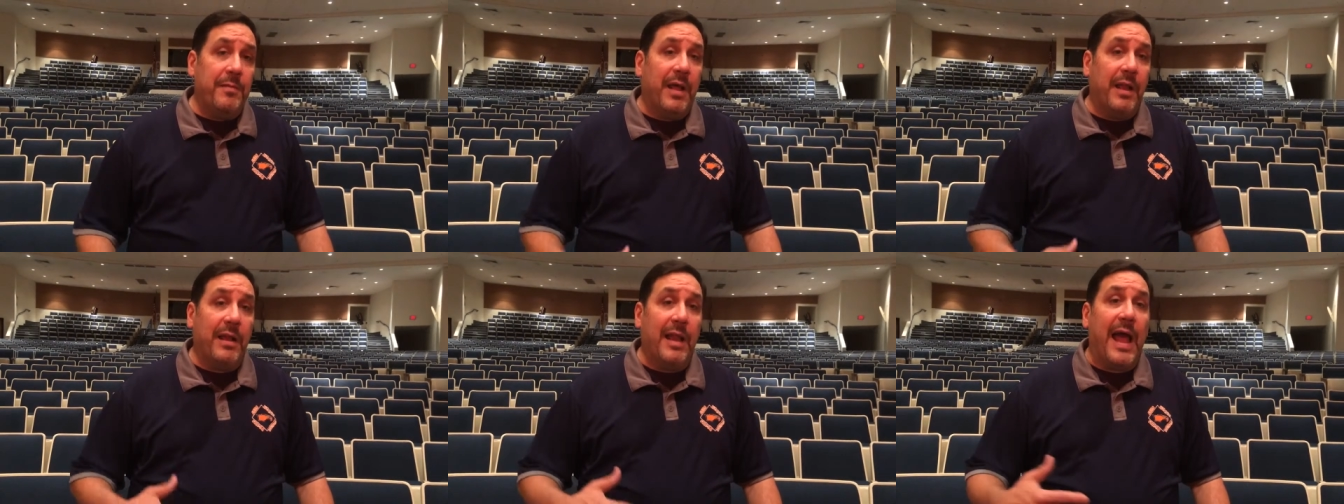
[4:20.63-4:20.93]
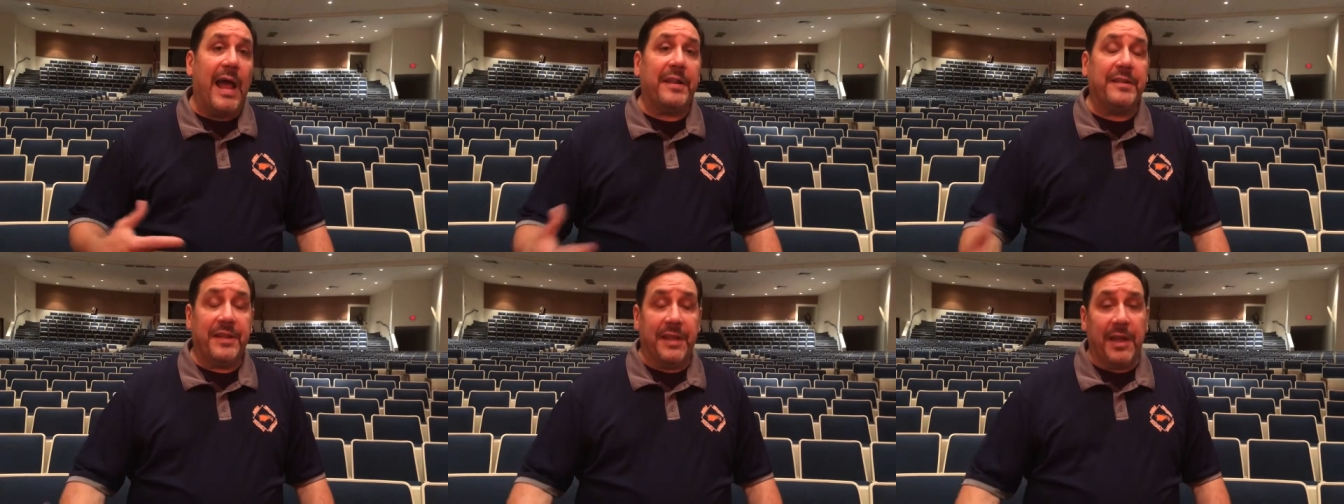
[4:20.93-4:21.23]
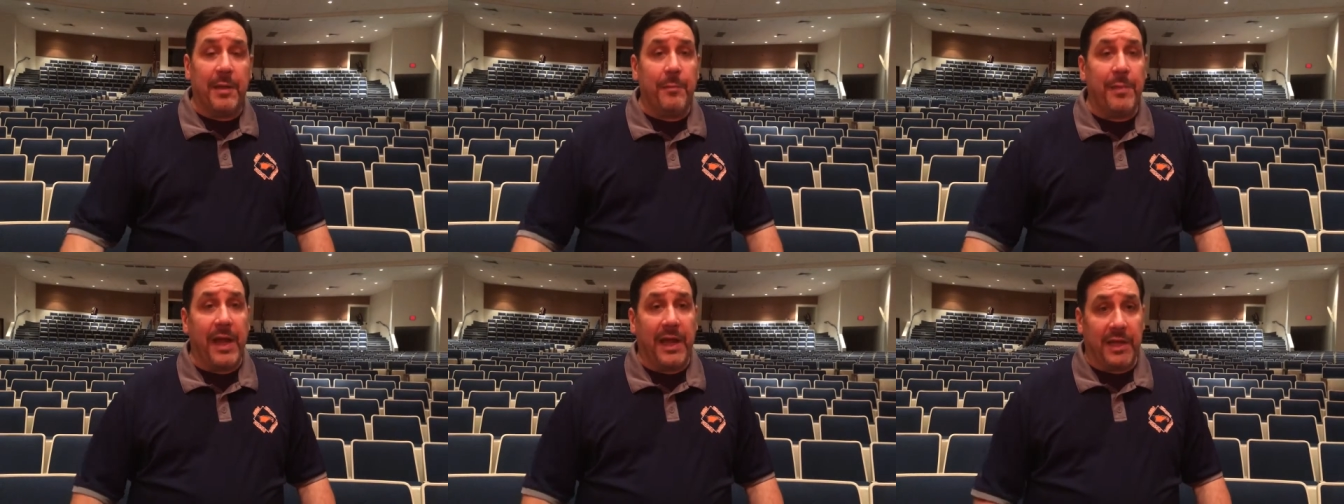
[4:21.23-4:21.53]

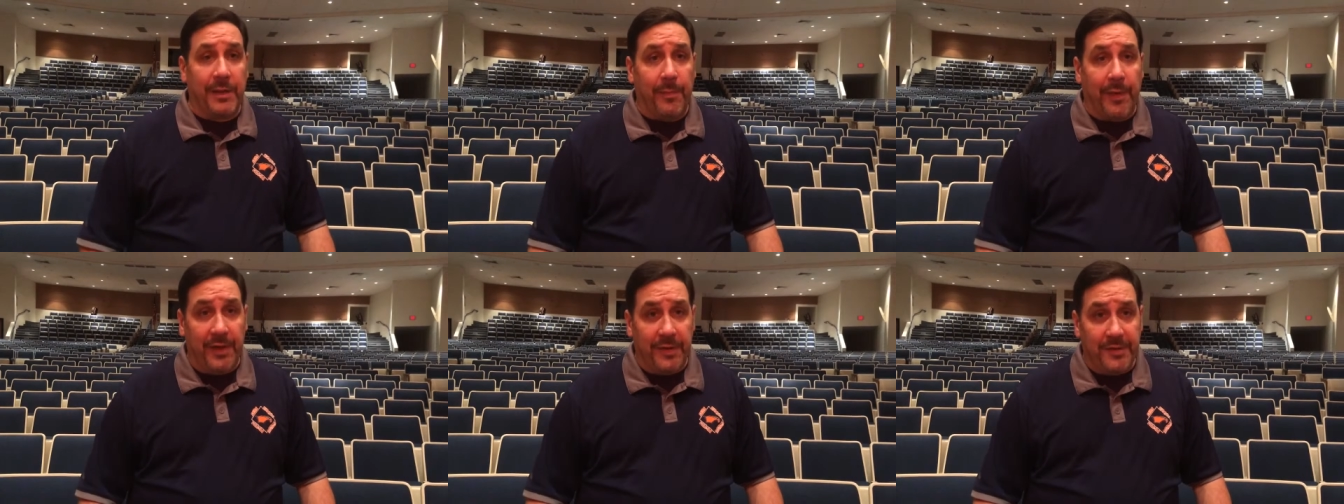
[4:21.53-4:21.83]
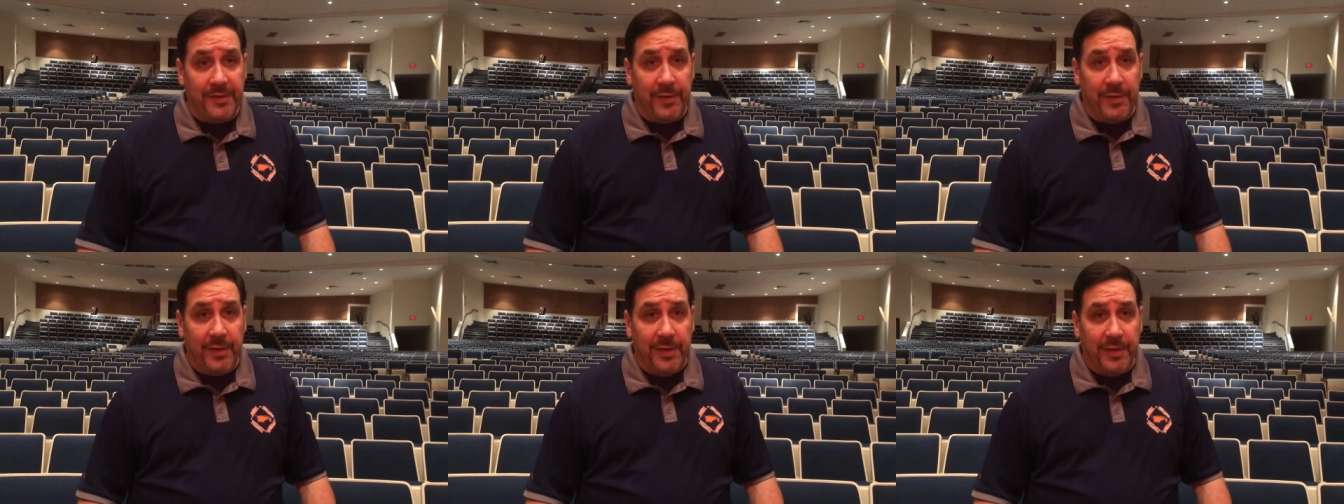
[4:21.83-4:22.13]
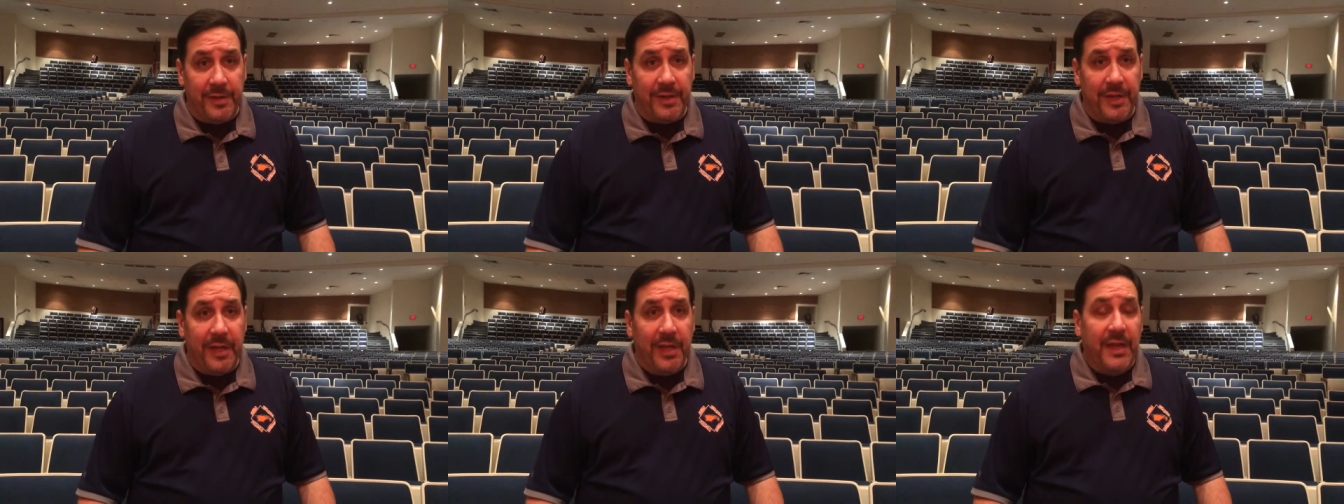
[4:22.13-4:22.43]
lasting impact on my
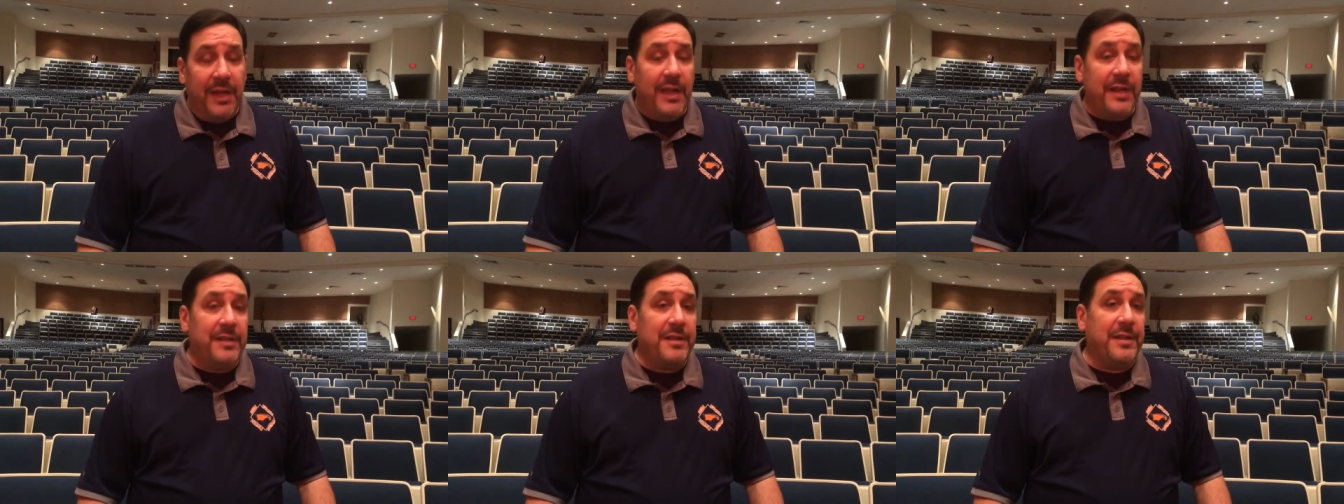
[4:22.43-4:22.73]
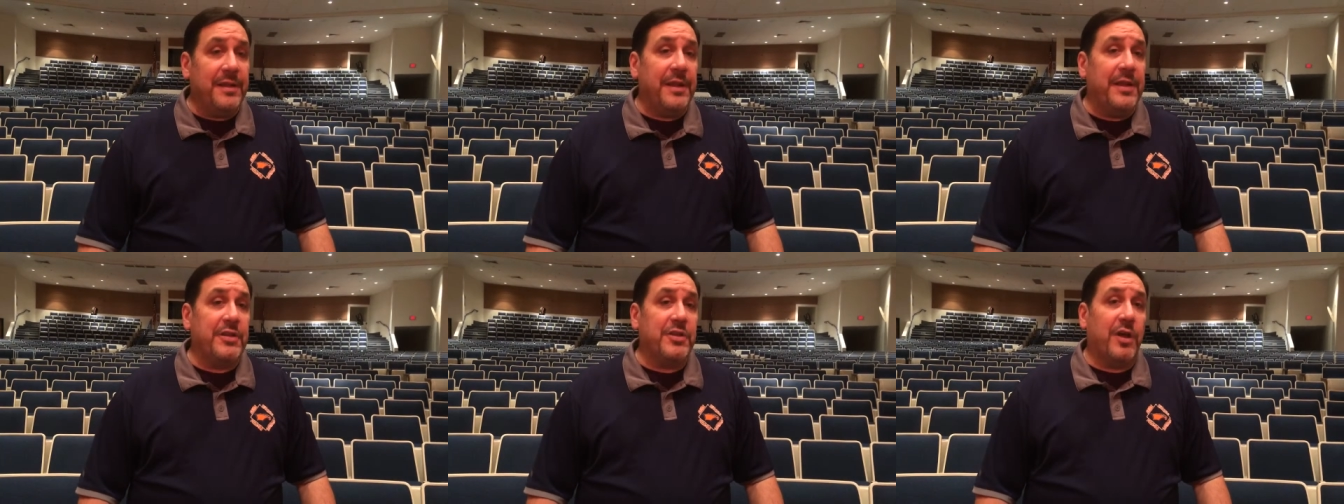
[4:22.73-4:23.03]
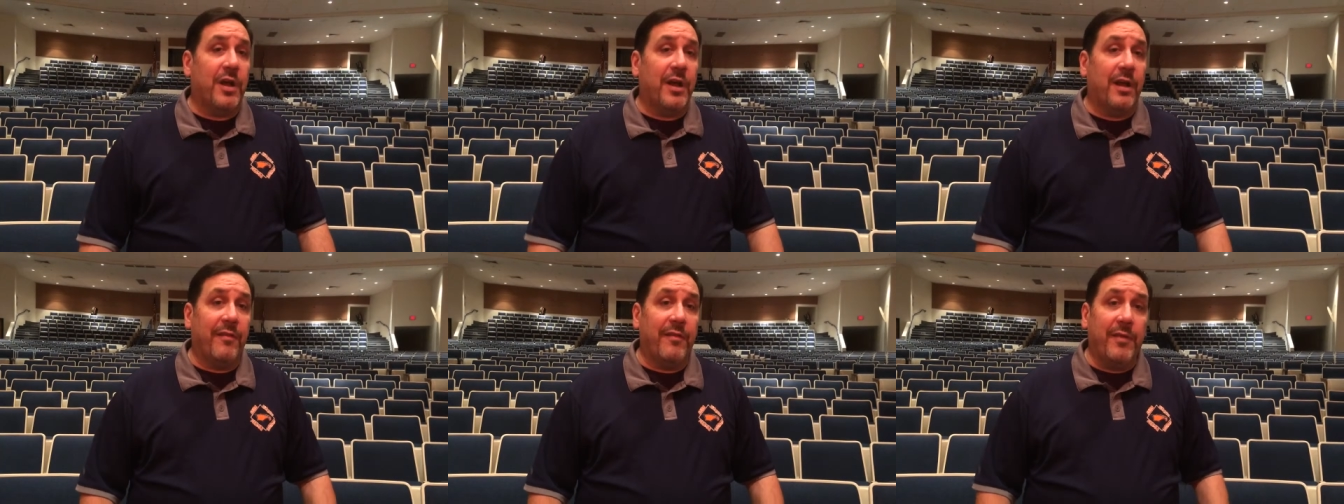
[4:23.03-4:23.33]
students is to teach
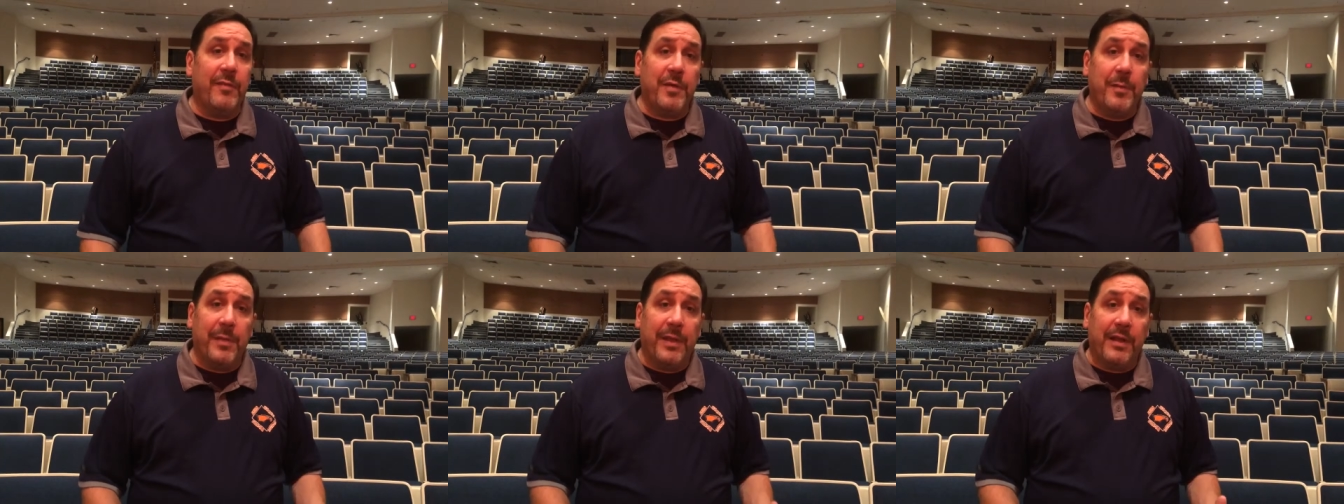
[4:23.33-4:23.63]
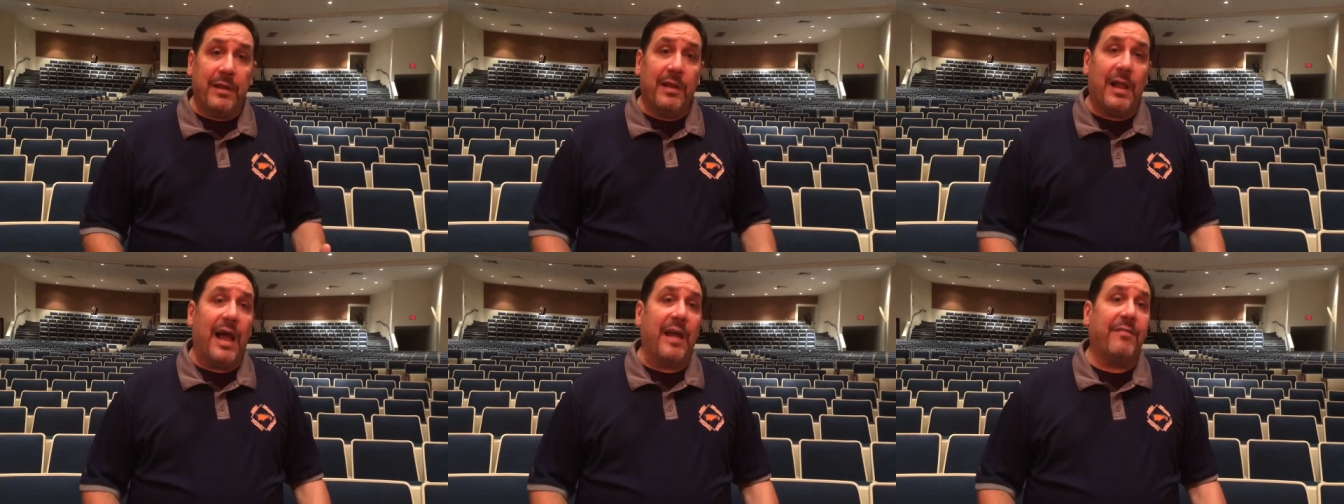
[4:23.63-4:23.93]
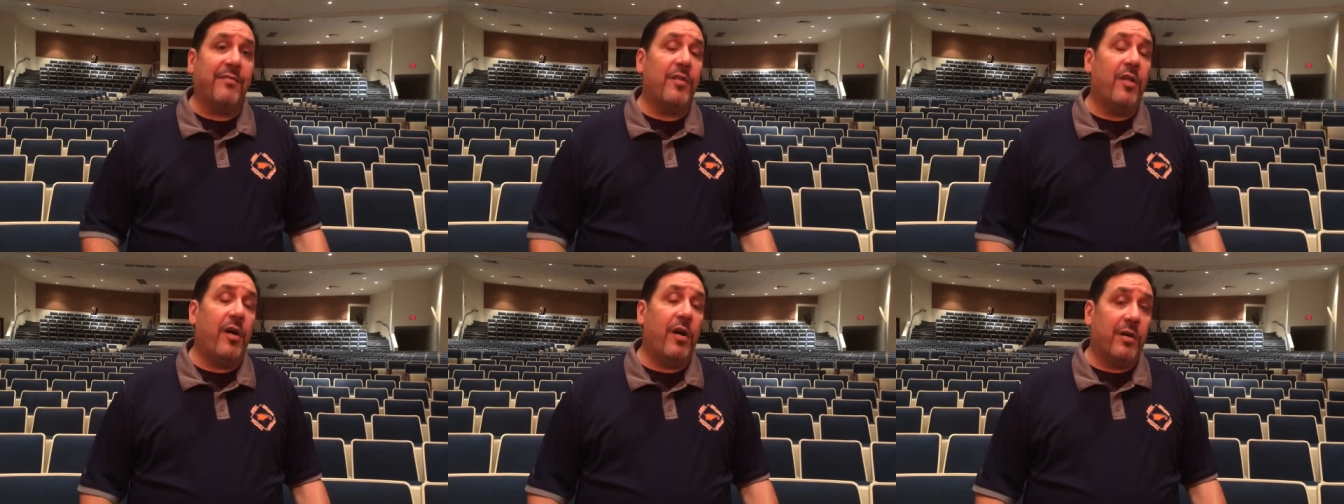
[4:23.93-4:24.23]
all of them to be
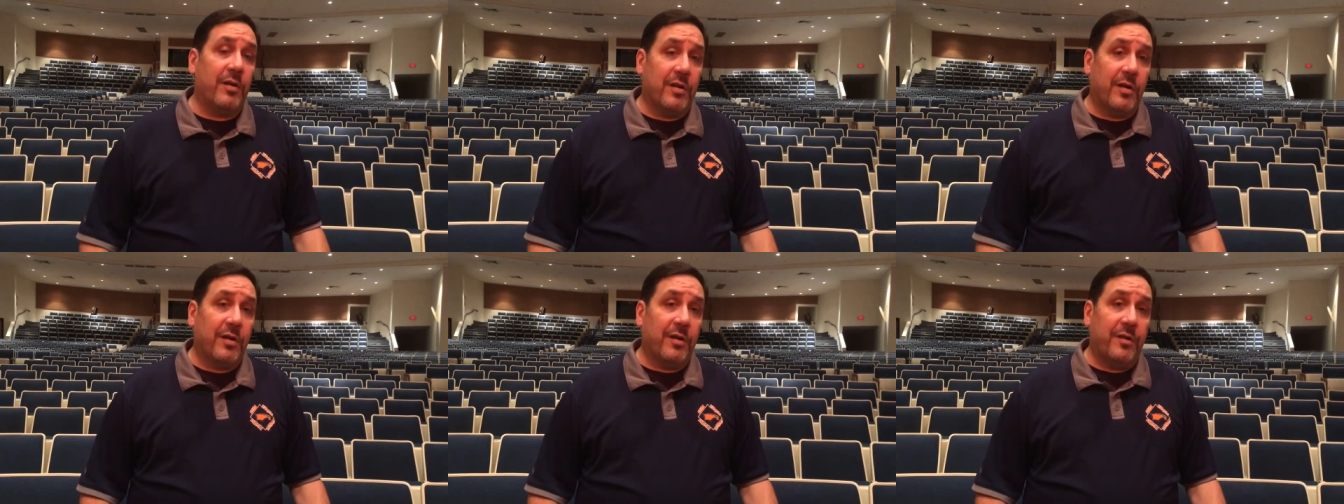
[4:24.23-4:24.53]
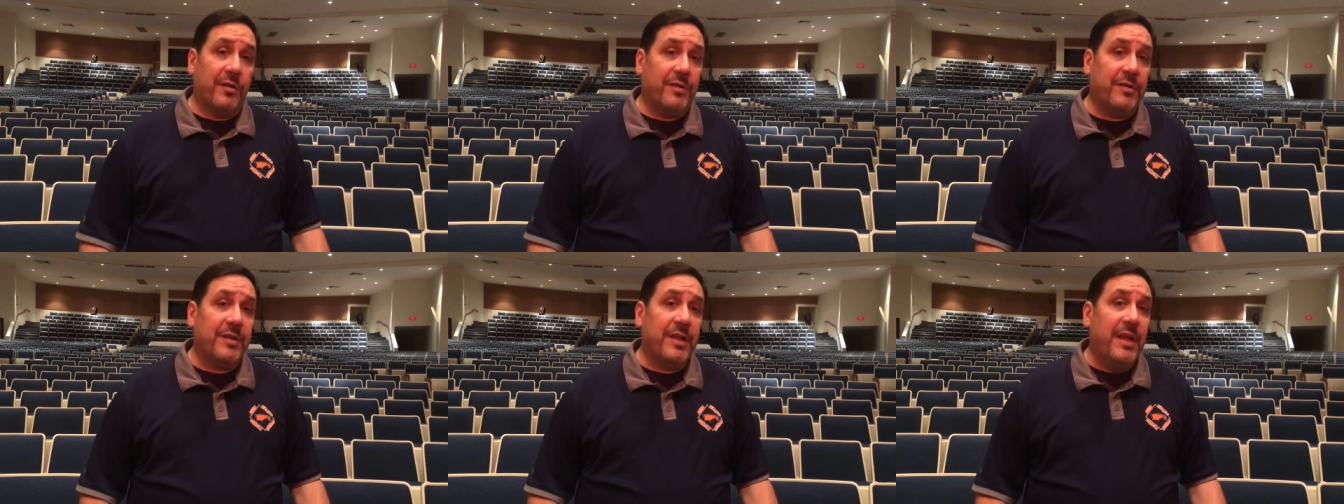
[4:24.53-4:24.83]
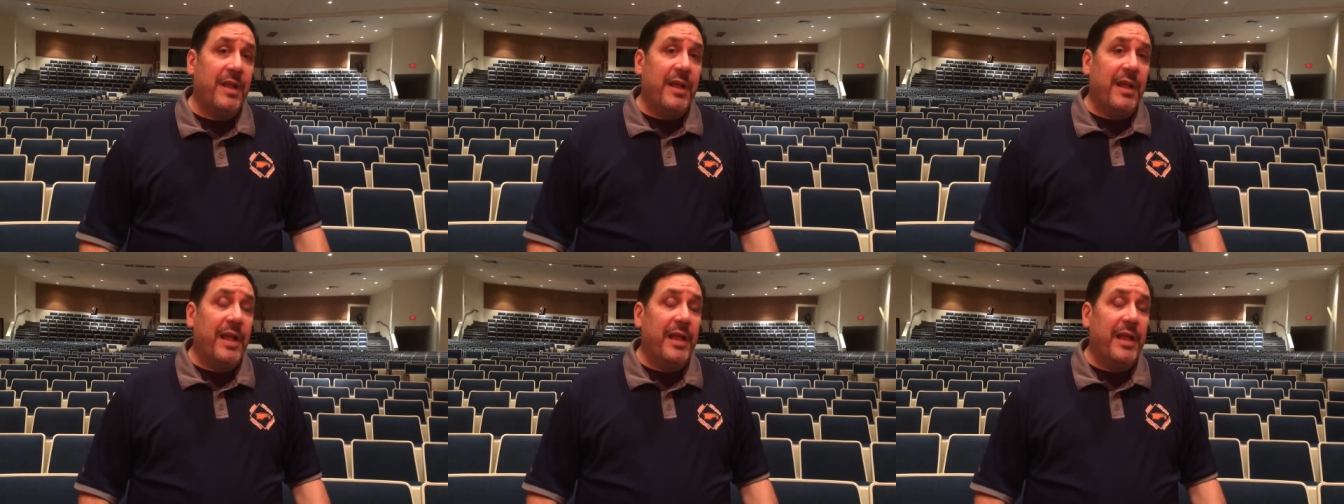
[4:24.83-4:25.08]
lifelong learners